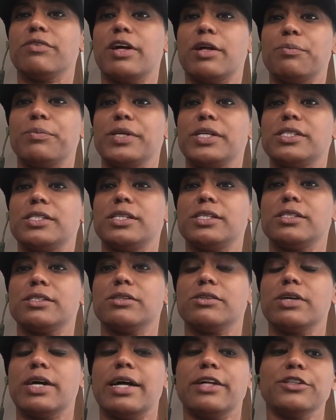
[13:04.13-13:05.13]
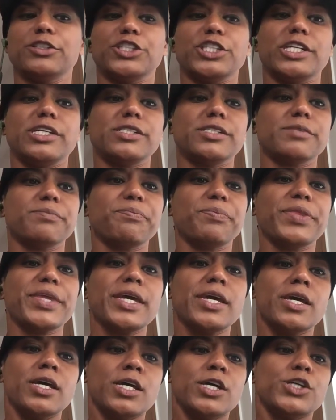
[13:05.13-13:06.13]
developing seasonal allergies.
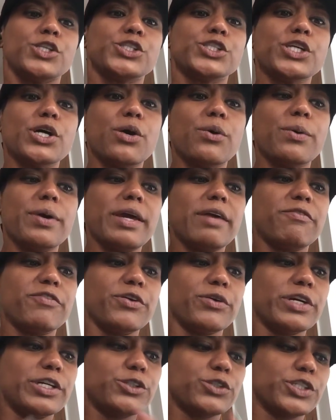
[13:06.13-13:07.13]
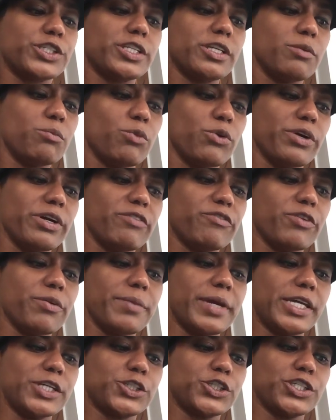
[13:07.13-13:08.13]
So if you're interested in more
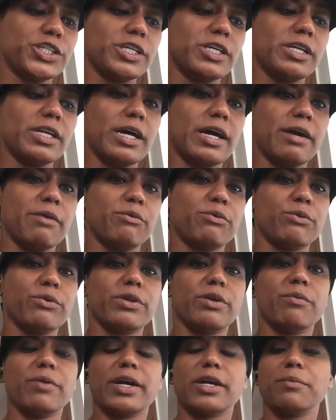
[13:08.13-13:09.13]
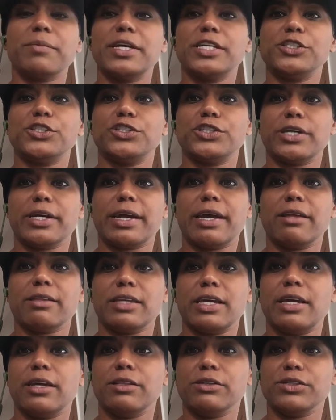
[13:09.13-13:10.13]
information, I would really recommend you check
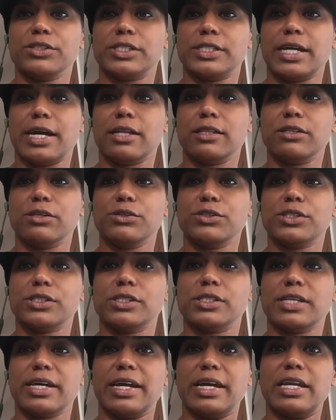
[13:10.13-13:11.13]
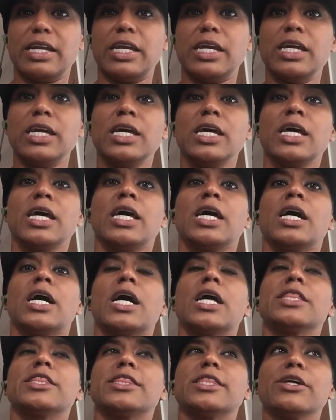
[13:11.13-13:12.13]
out the Ehlers-Danlos Society.
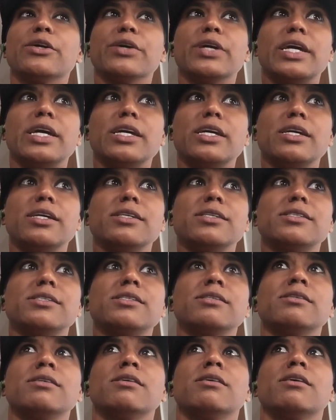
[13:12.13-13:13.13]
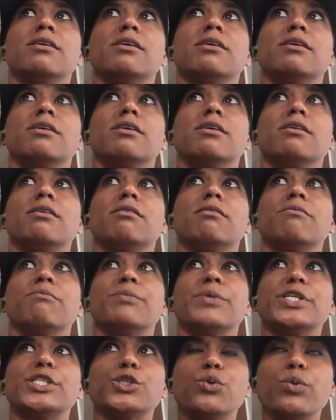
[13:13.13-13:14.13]
There is
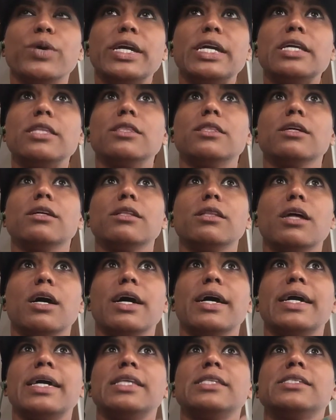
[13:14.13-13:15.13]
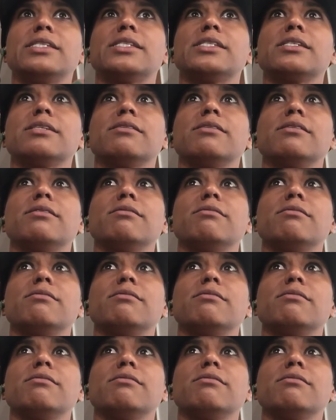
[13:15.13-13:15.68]
between the lines